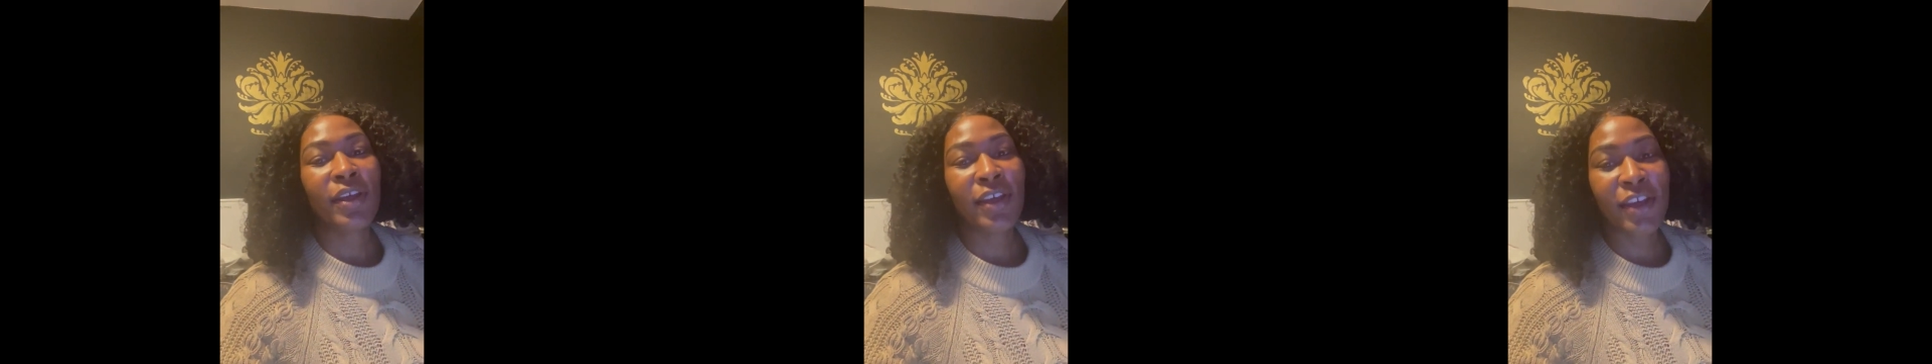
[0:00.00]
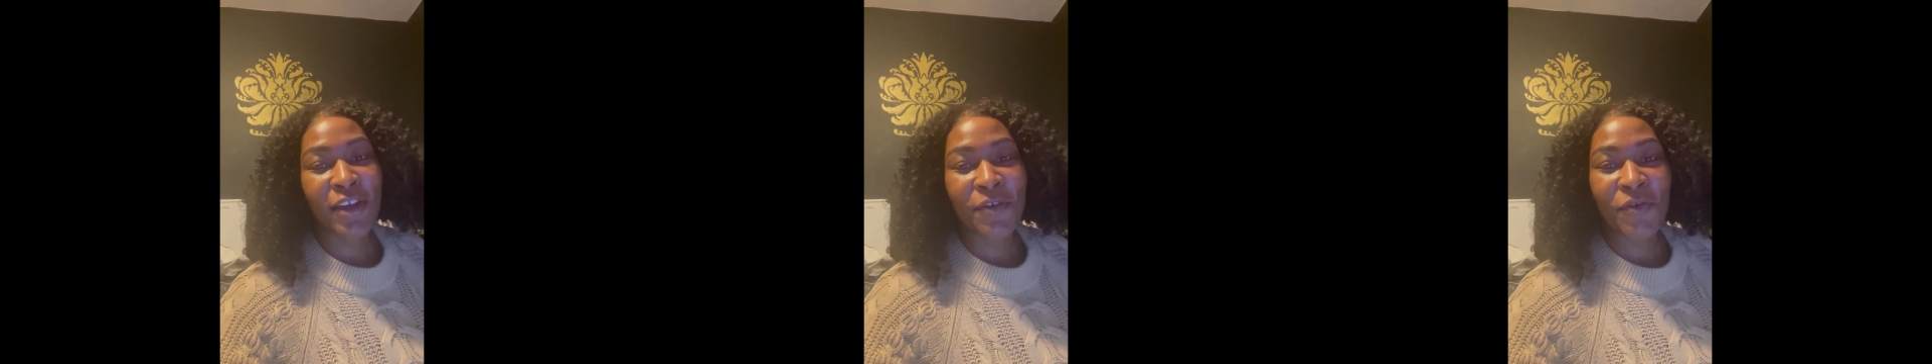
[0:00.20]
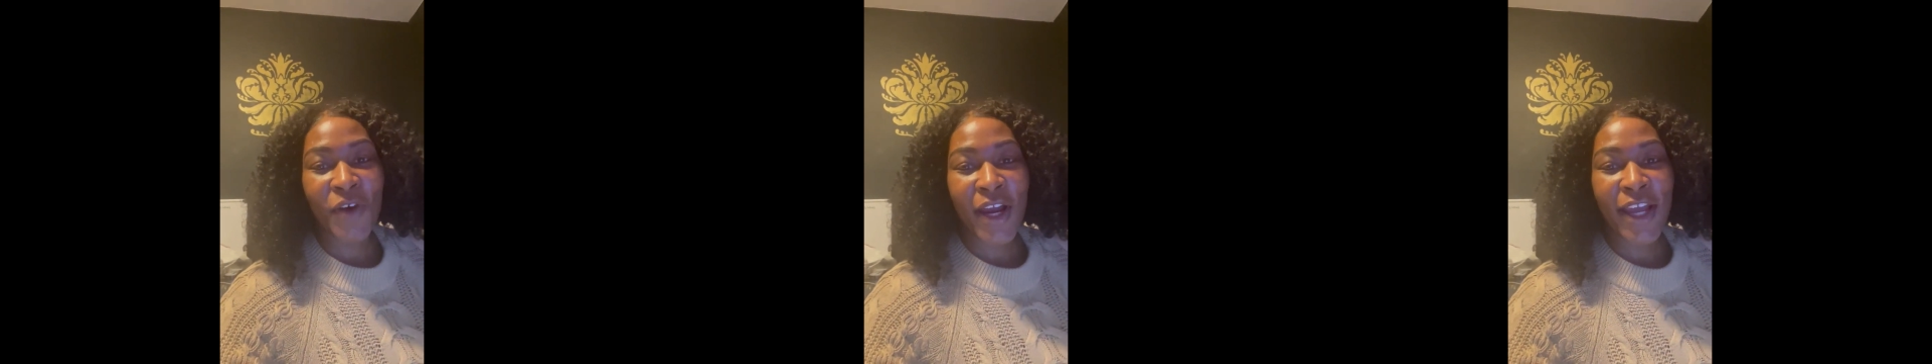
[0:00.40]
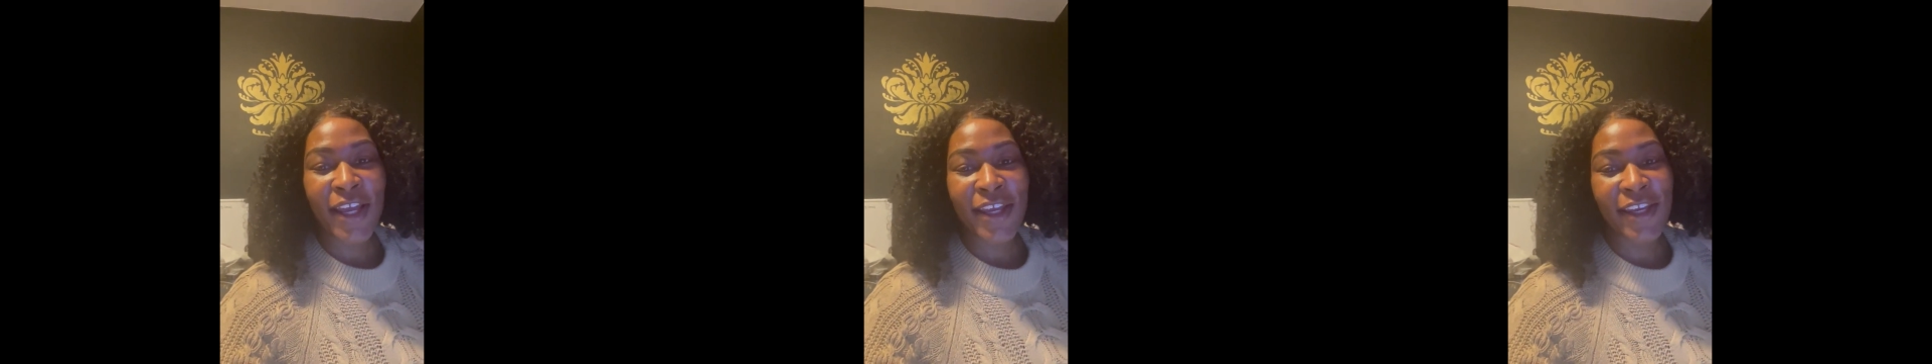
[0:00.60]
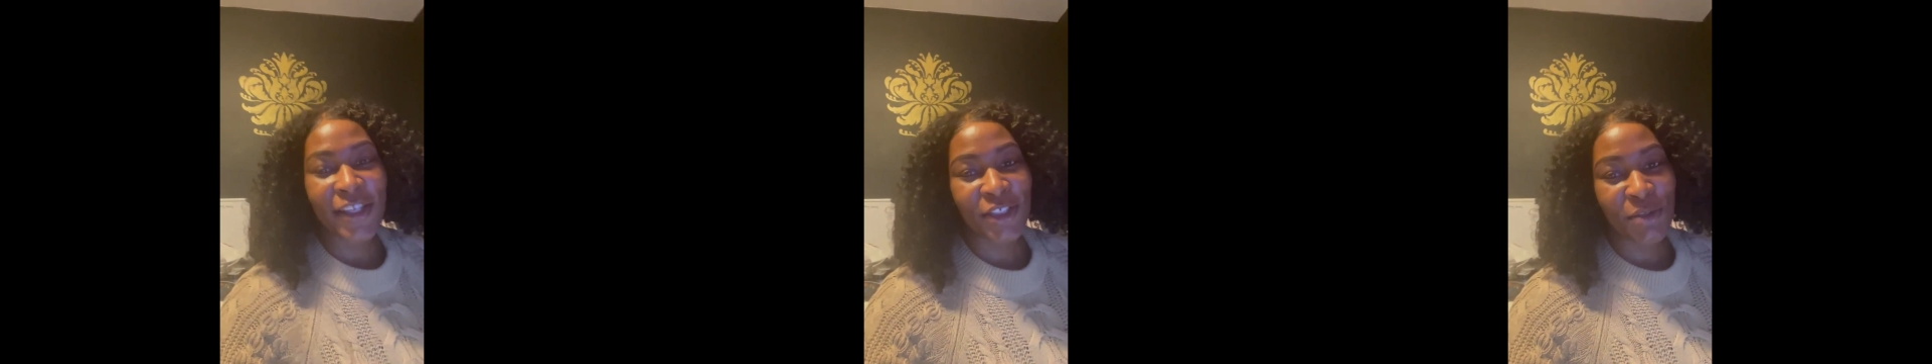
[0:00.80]
Get
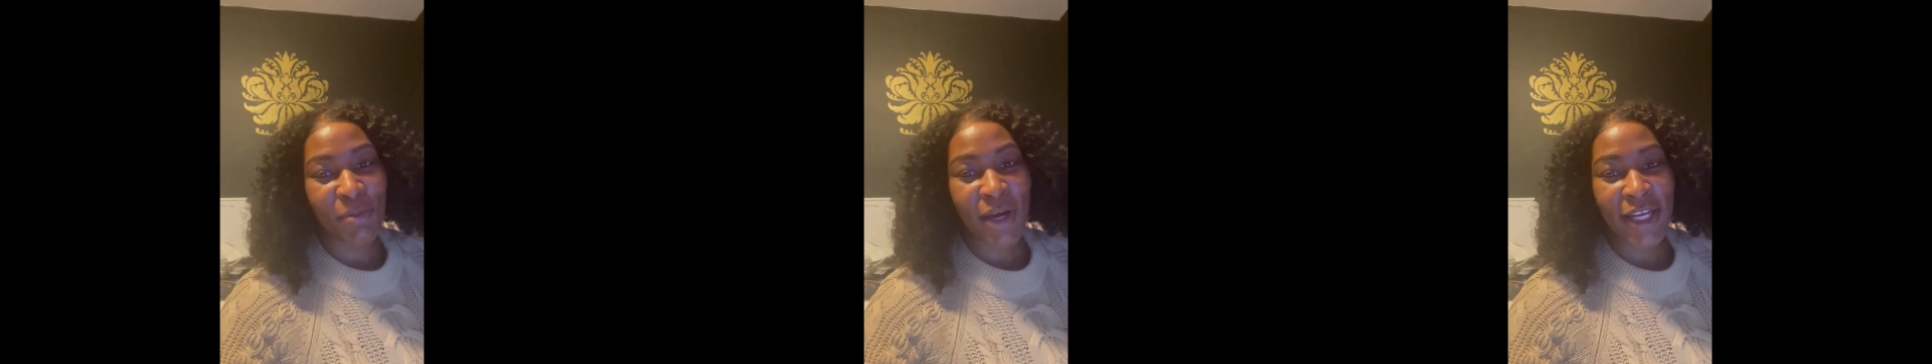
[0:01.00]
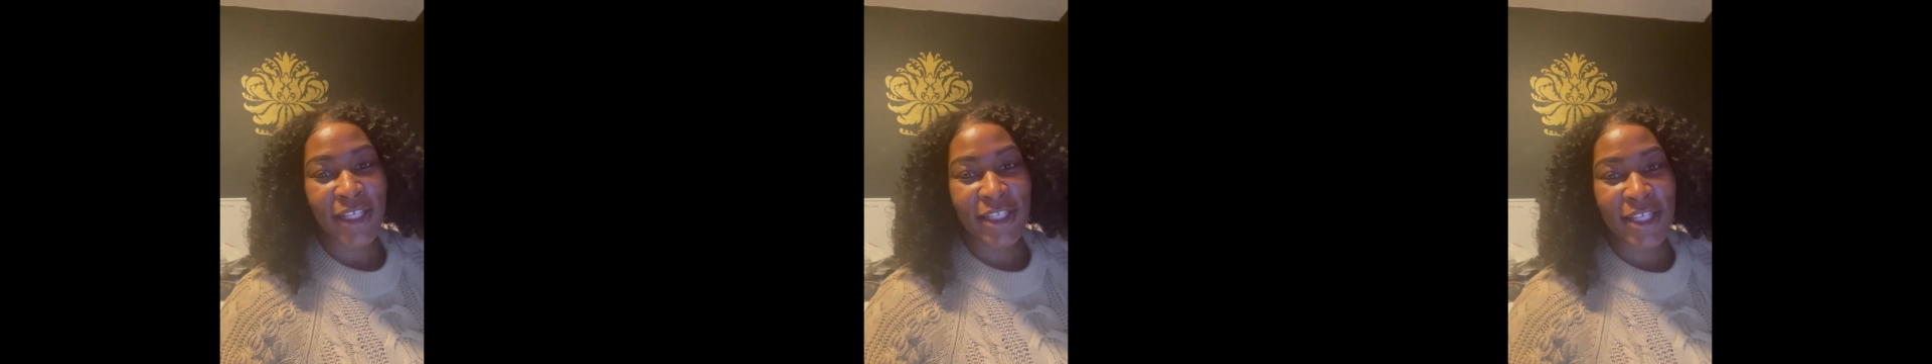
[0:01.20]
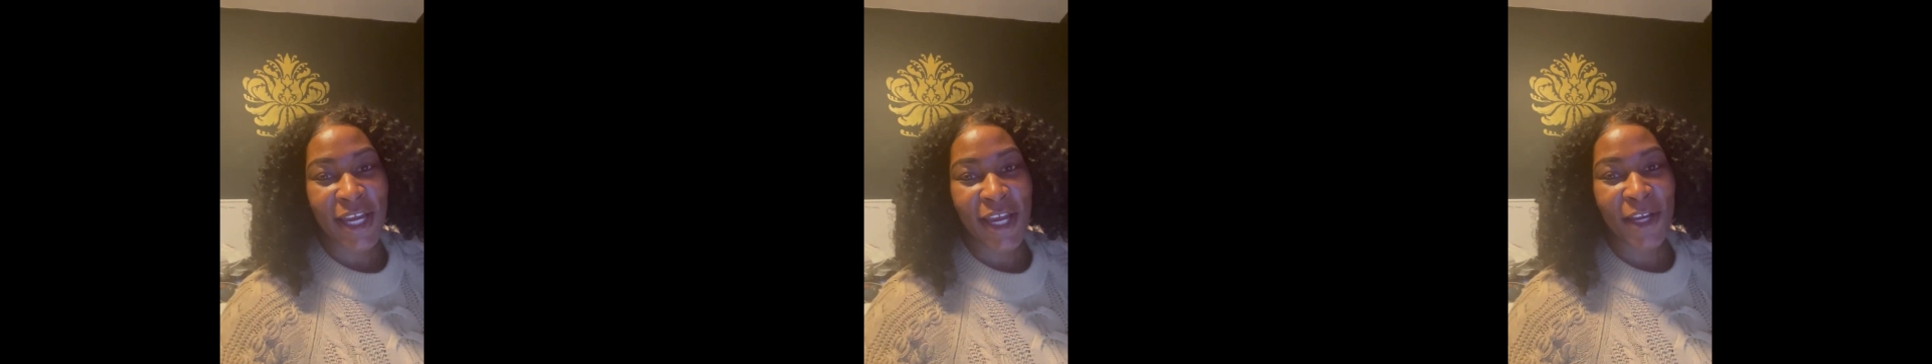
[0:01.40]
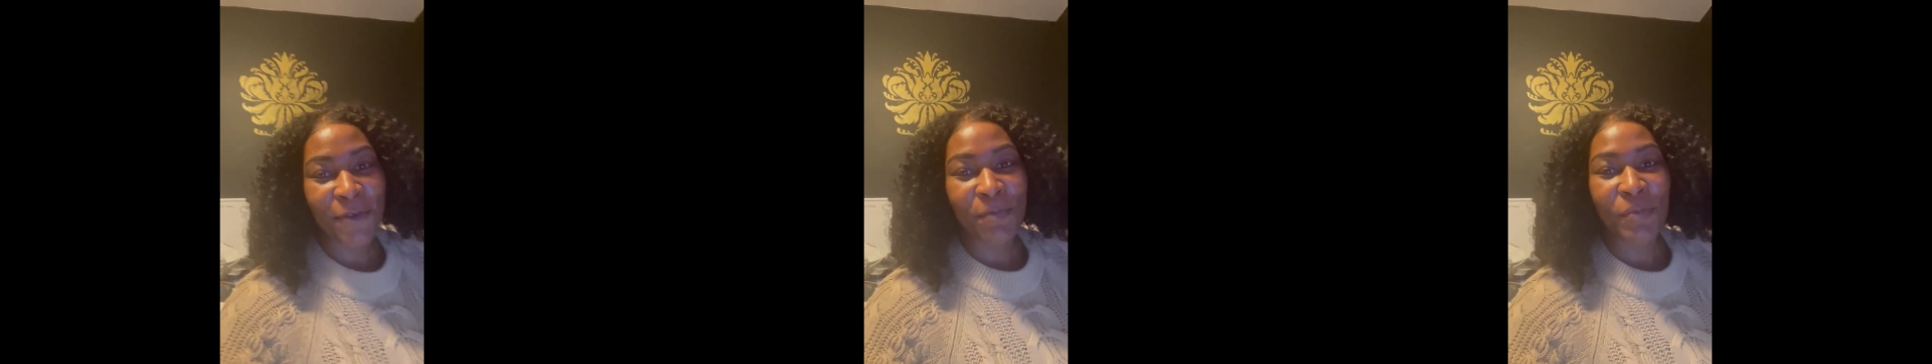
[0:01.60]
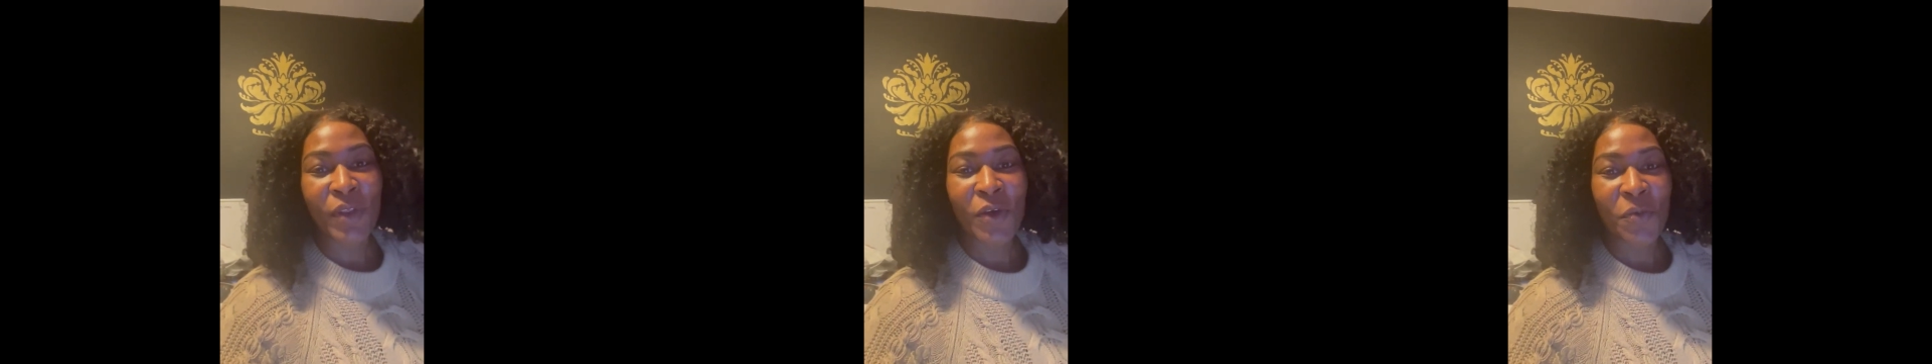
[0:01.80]
right, get your body tight